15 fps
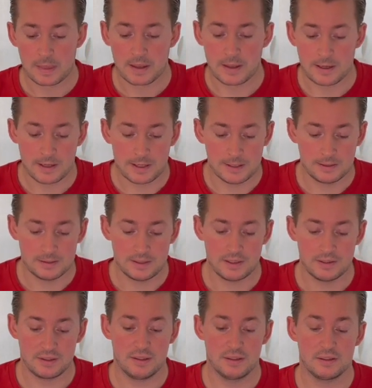That's
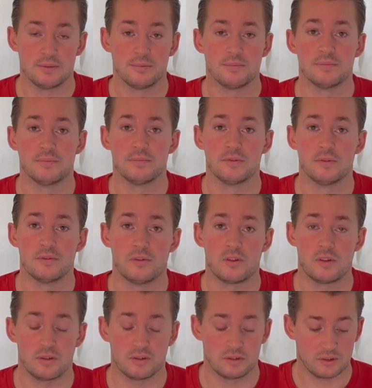it
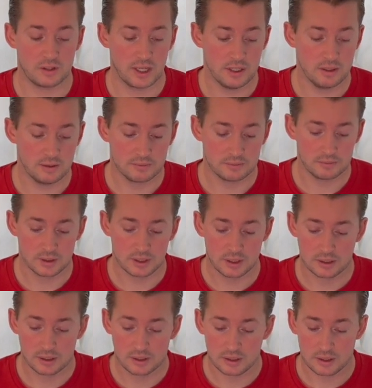for today.
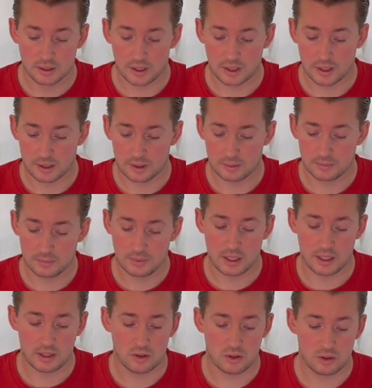
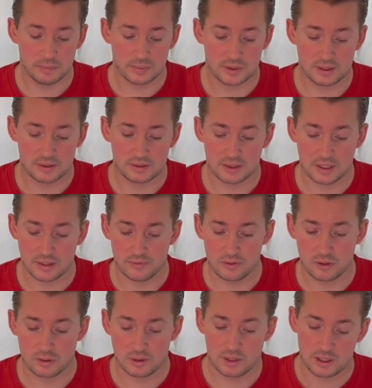I hope this gives
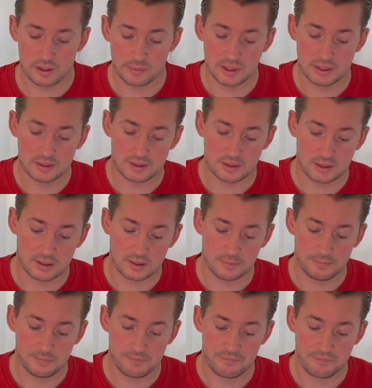you a little bit
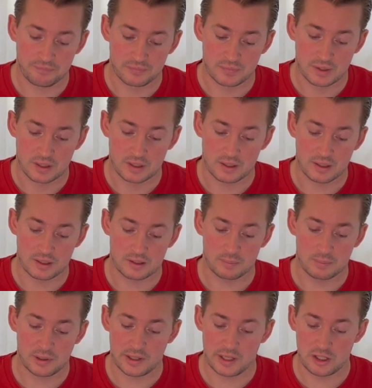
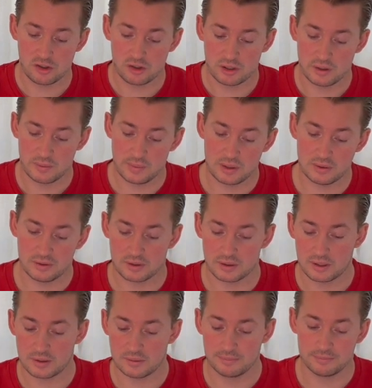explanation about
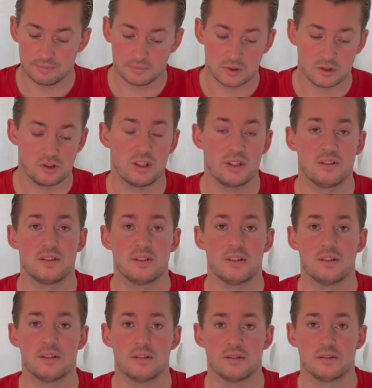the
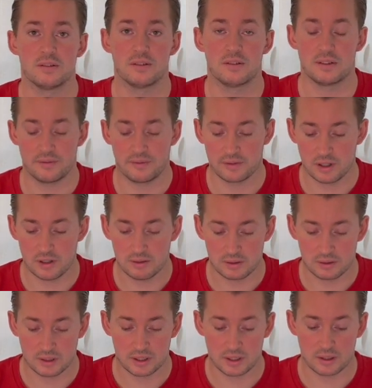chassis stiffener
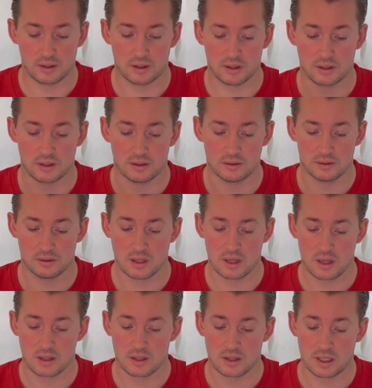in the
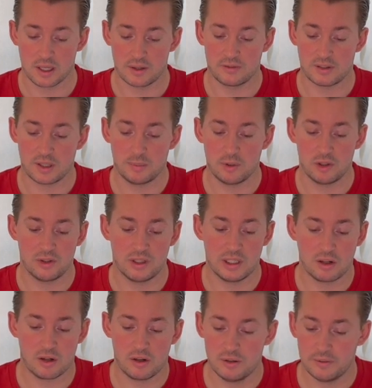FWD
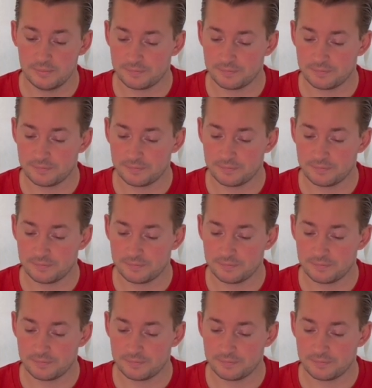car.